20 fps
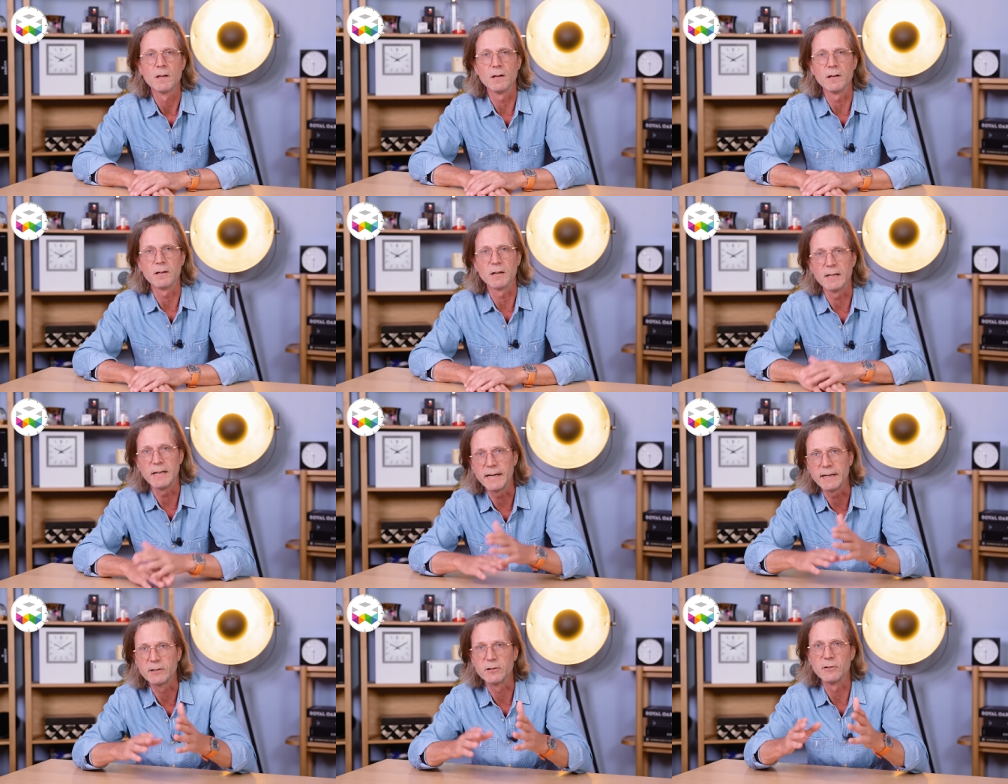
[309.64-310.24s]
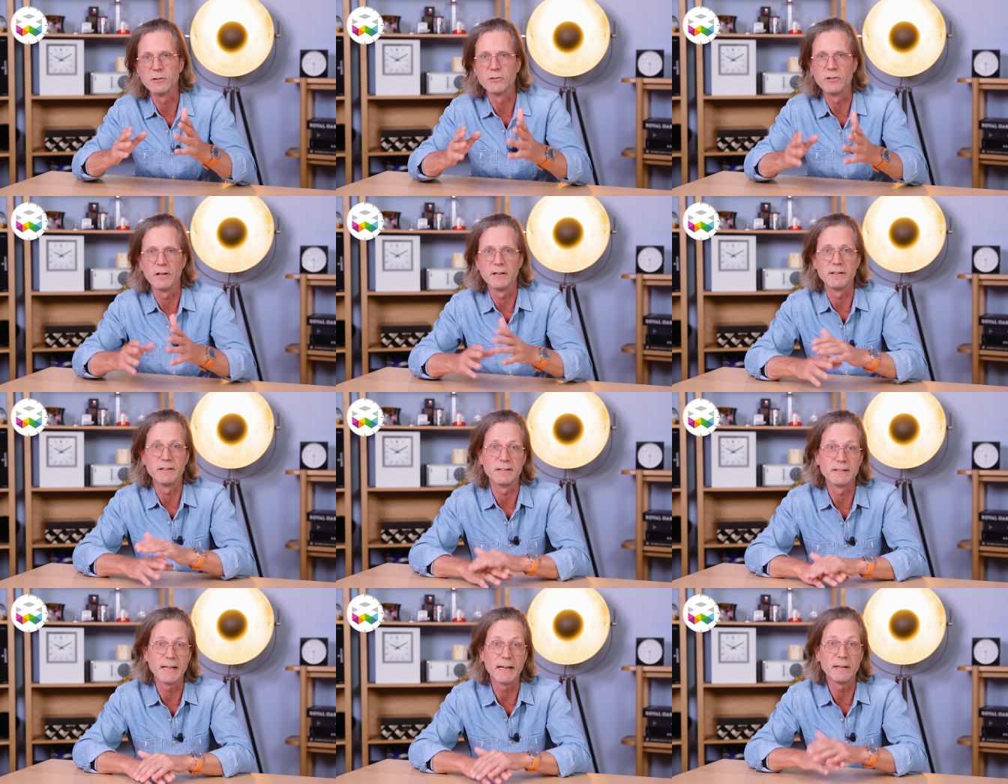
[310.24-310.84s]
uh, collectors
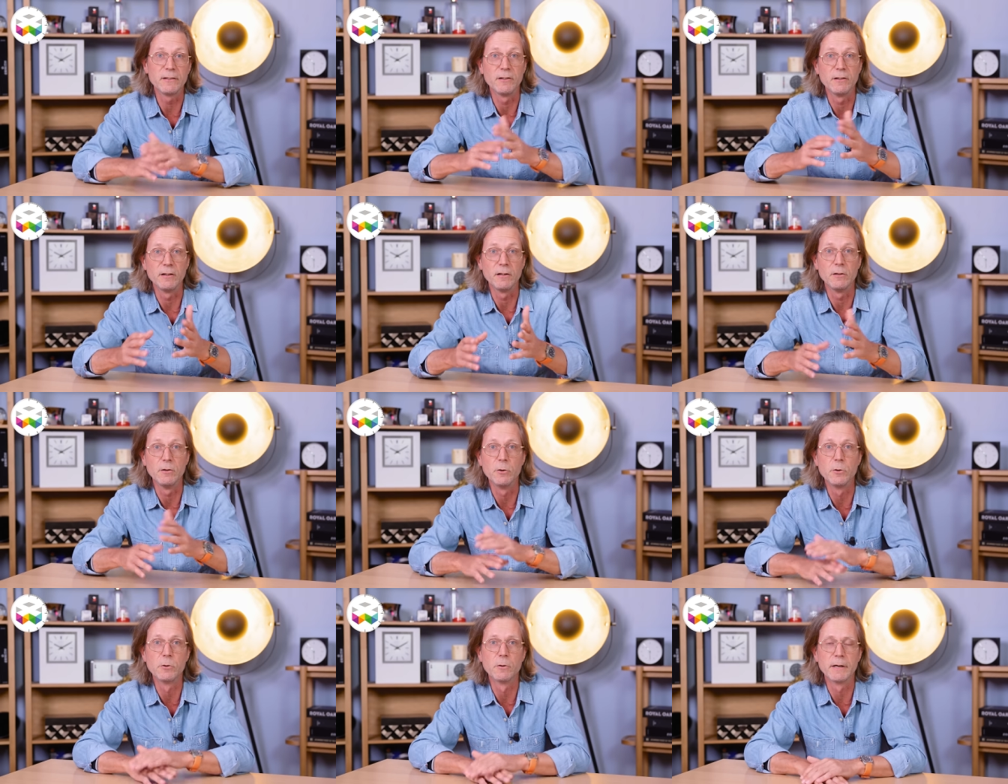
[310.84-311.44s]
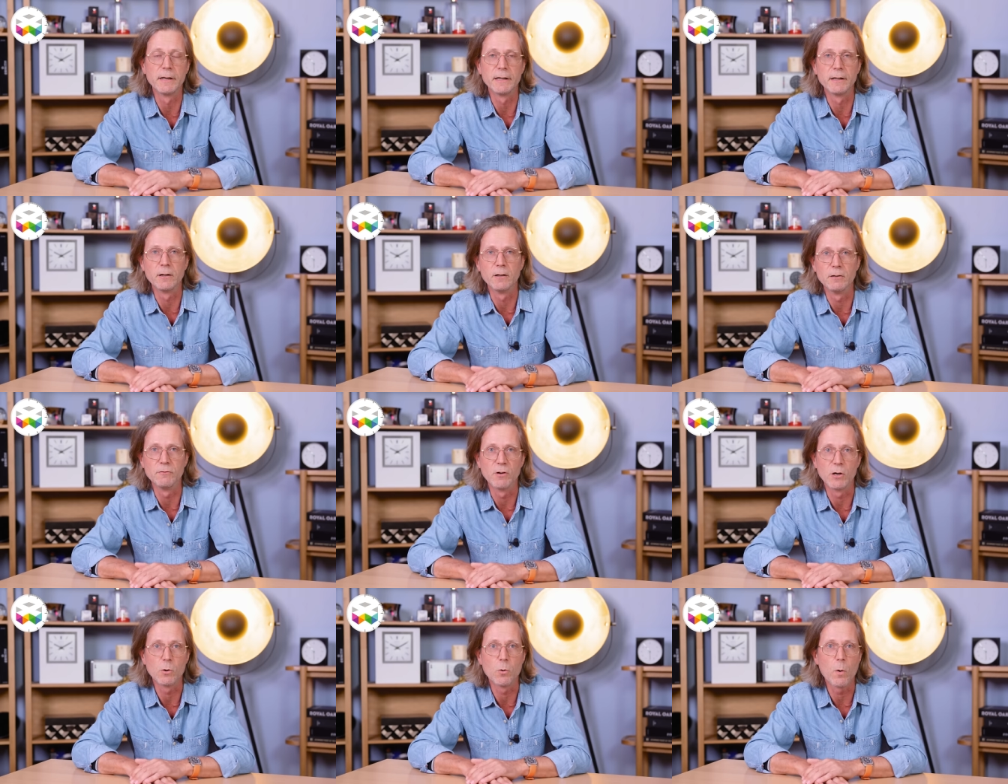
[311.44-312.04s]
understand the alluring
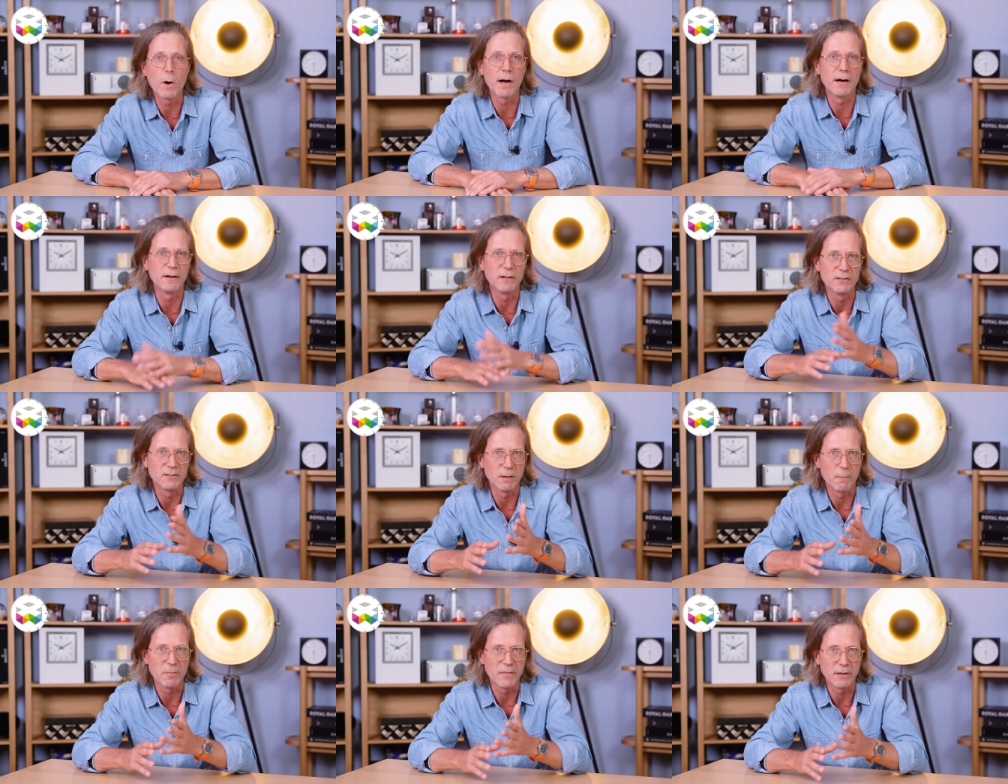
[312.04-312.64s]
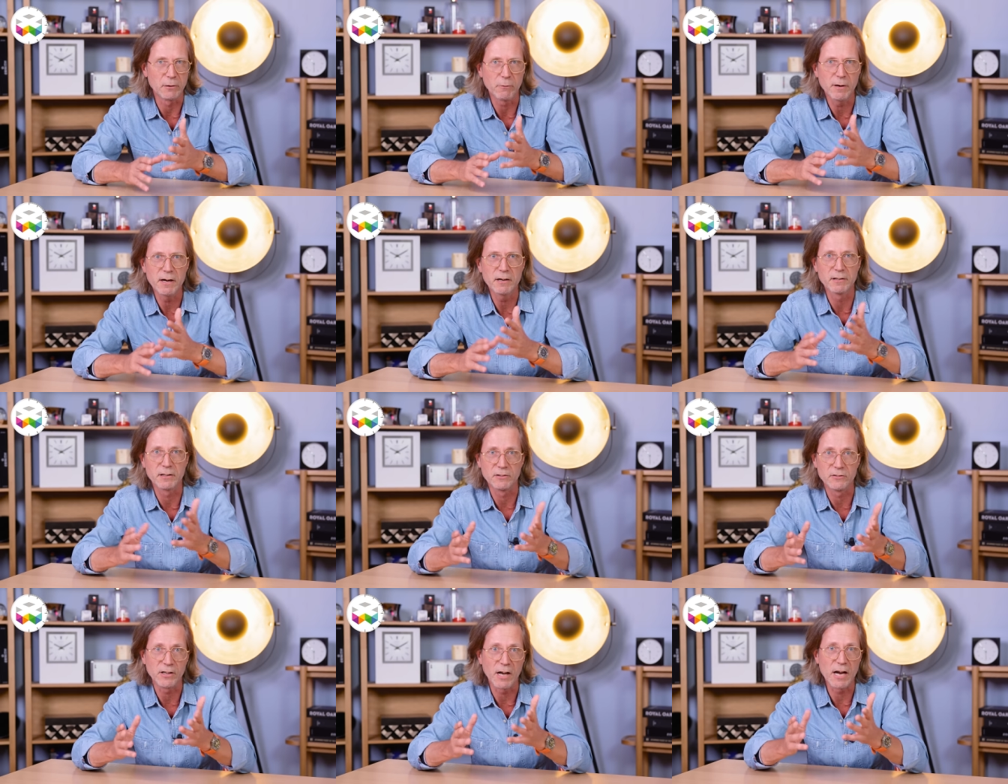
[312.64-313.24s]
of acquiring something rare,
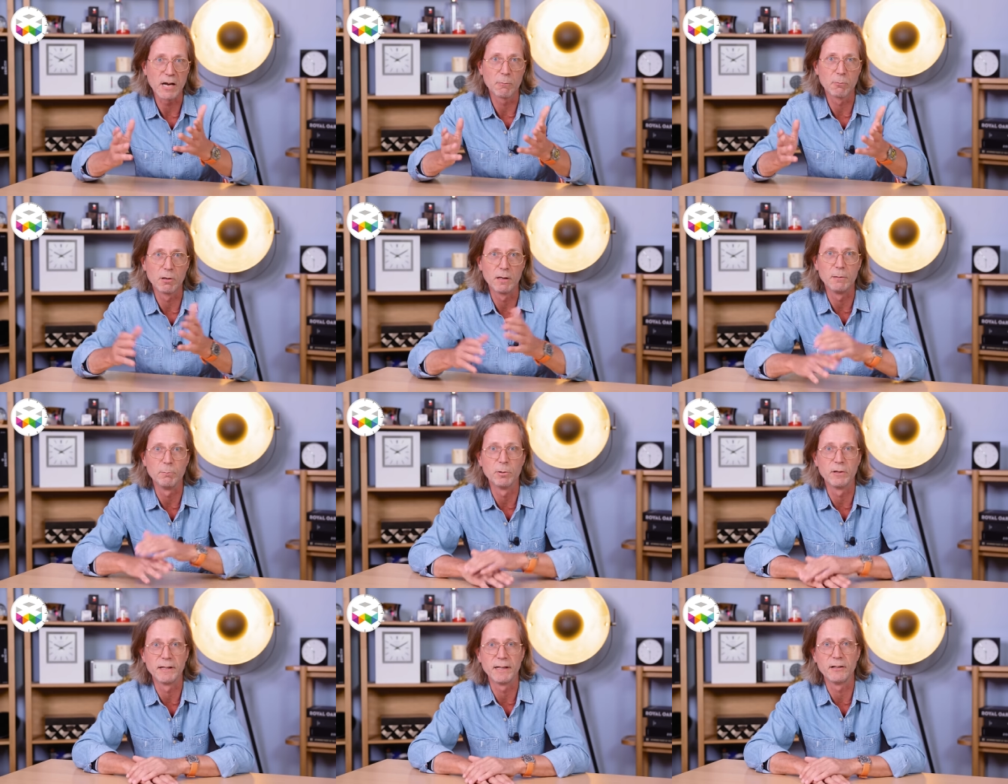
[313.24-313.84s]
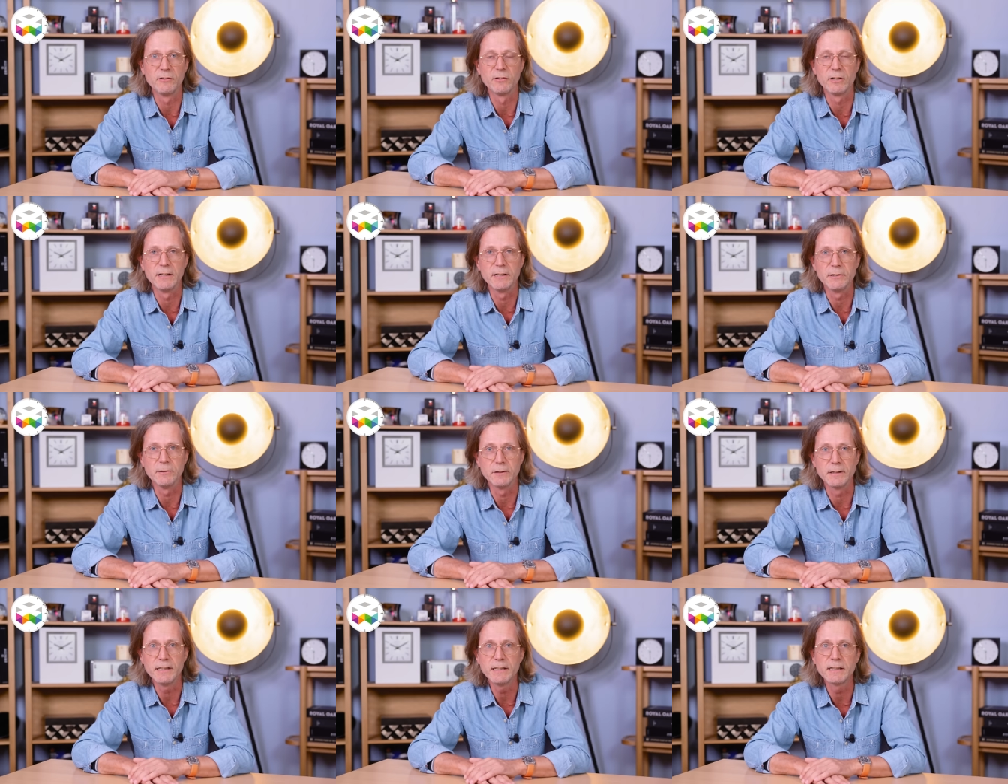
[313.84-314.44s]
desirable, and potentially
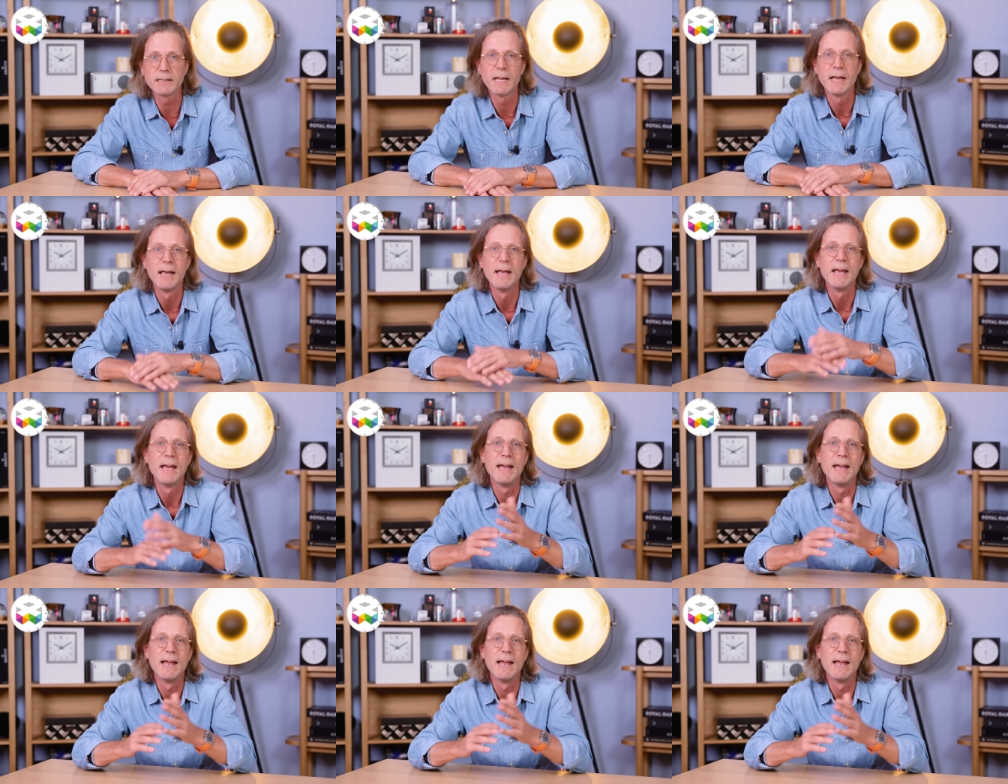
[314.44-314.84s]
unique,